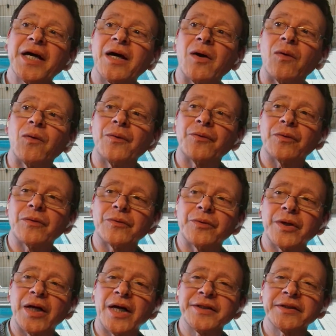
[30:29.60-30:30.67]
Now,
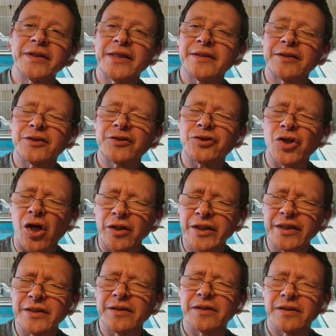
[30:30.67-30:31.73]
regarding that
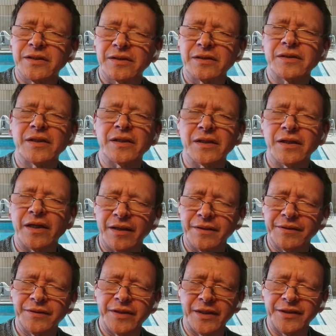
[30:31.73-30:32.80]
solids,
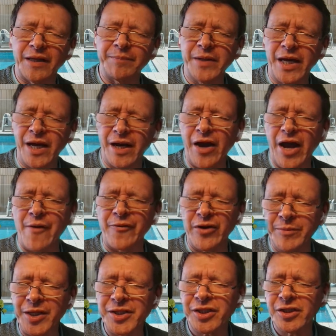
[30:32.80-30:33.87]
the air
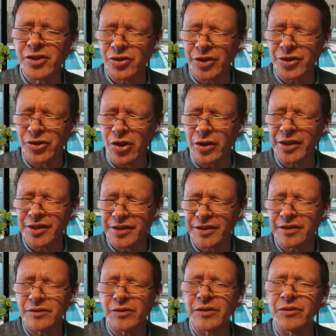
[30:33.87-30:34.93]
emissions, the solids
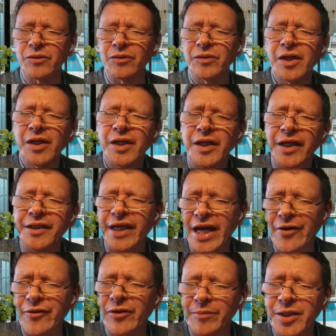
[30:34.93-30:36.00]
in
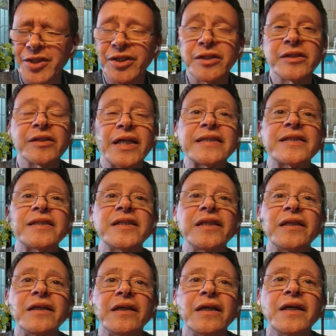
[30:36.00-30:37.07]
the air emissions, let's
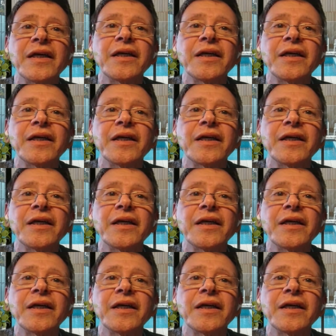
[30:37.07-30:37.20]
see.